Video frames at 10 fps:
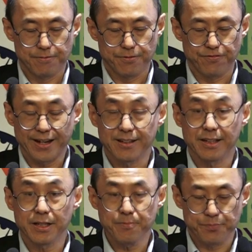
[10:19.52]

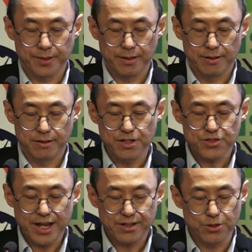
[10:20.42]
Finally, this
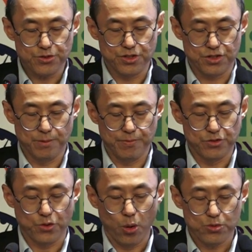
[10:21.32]
ecosystem
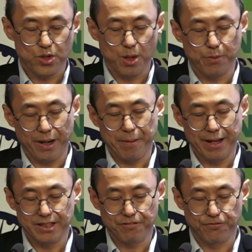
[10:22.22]
is also a
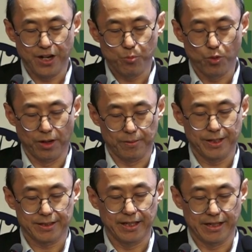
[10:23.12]
pragmatic framework
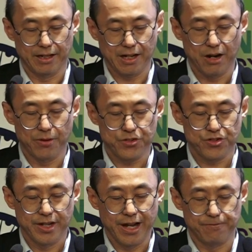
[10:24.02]
that can encourage
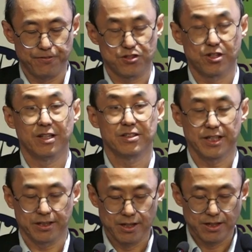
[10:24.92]
and
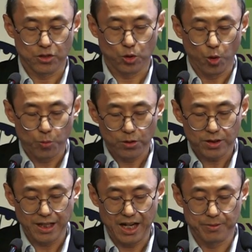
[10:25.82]
facilitate global
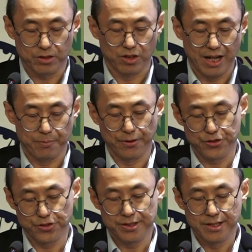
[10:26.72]
climate
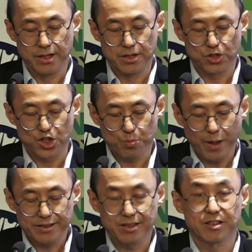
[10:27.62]
collaboration
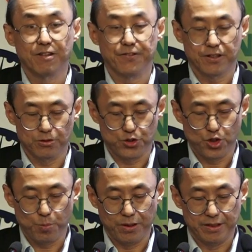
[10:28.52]
despite the difficult
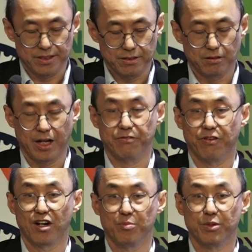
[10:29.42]
geopolitical
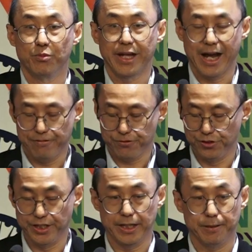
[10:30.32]
environment we have
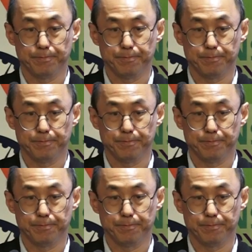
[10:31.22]
today.